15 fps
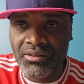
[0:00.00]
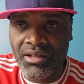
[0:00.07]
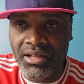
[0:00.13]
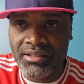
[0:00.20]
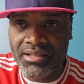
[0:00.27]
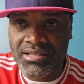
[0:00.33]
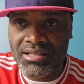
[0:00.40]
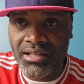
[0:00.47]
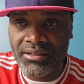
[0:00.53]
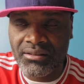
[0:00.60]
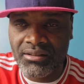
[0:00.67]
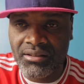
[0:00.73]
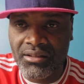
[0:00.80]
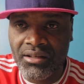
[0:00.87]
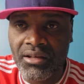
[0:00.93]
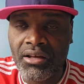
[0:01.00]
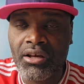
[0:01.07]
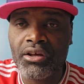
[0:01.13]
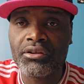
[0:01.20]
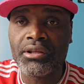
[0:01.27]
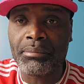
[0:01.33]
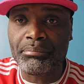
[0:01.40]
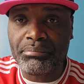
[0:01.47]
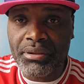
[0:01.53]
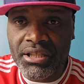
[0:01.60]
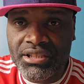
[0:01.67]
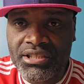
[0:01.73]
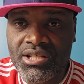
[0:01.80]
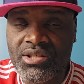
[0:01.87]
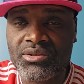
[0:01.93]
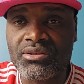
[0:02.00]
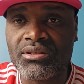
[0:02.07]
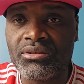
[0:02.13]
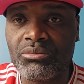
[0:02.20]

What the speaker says: You understand? The pitch is